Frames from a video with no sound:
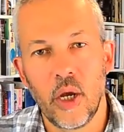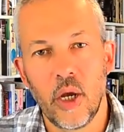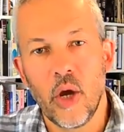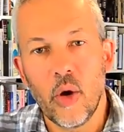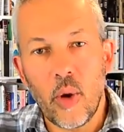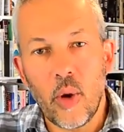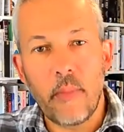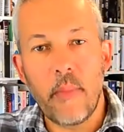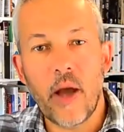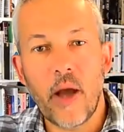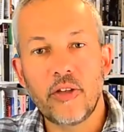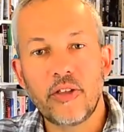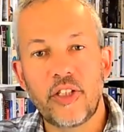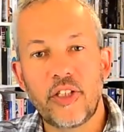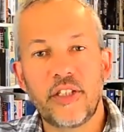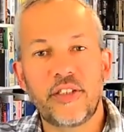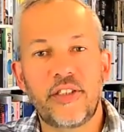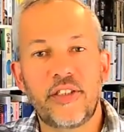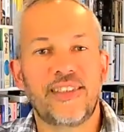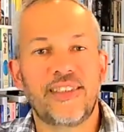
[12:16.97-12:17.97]
When
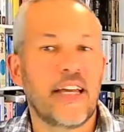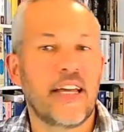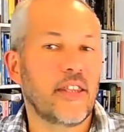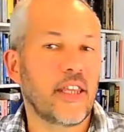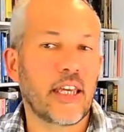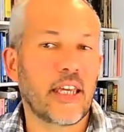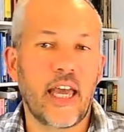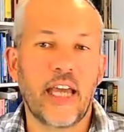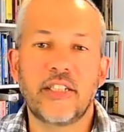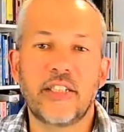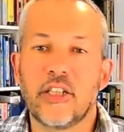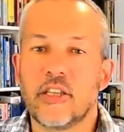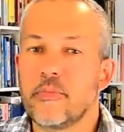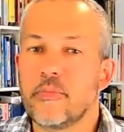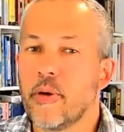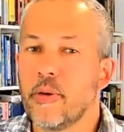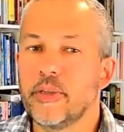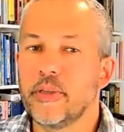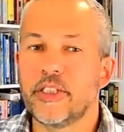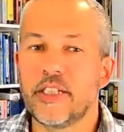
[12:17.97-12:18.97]
Moses is at the gate of the
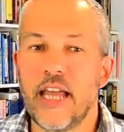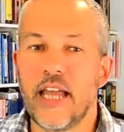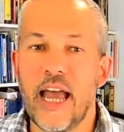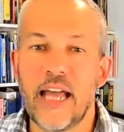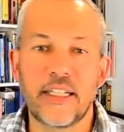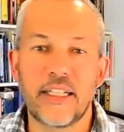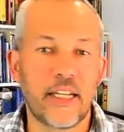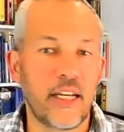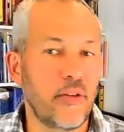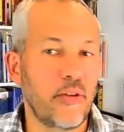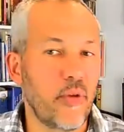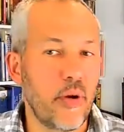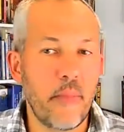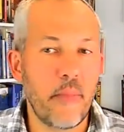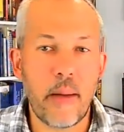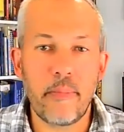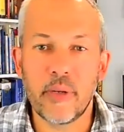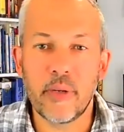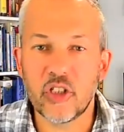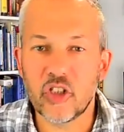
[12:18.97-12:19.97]
promised land and he
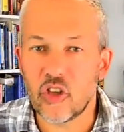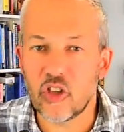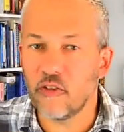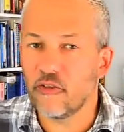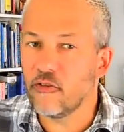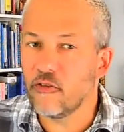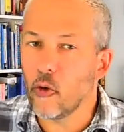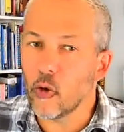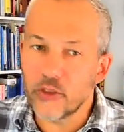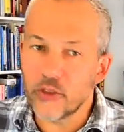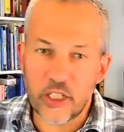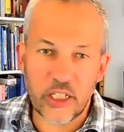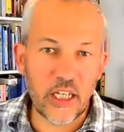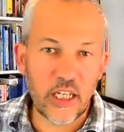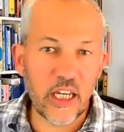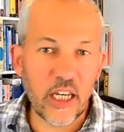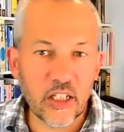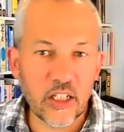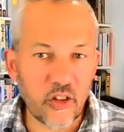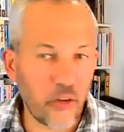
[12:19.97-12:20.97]
remembers the 40
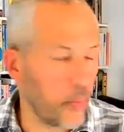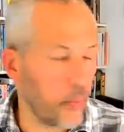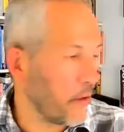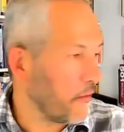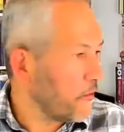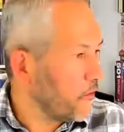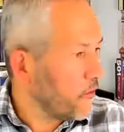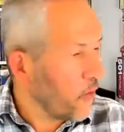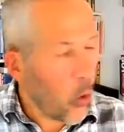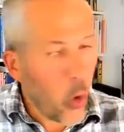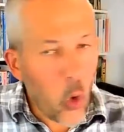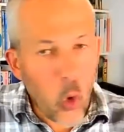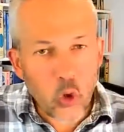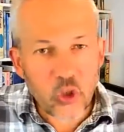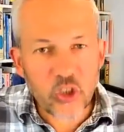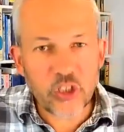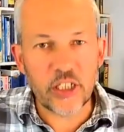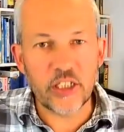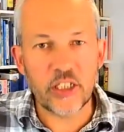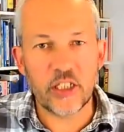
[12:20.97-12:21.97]
years of being
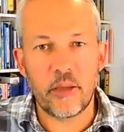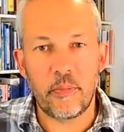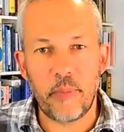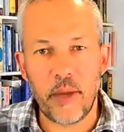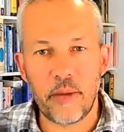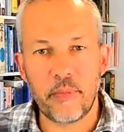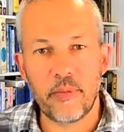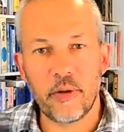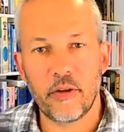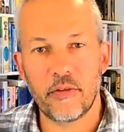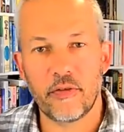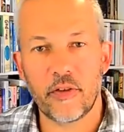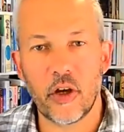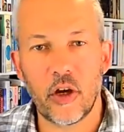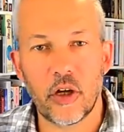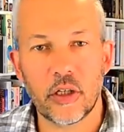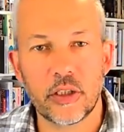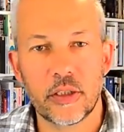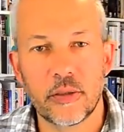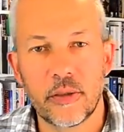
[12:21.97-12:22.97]
forged into the people of God,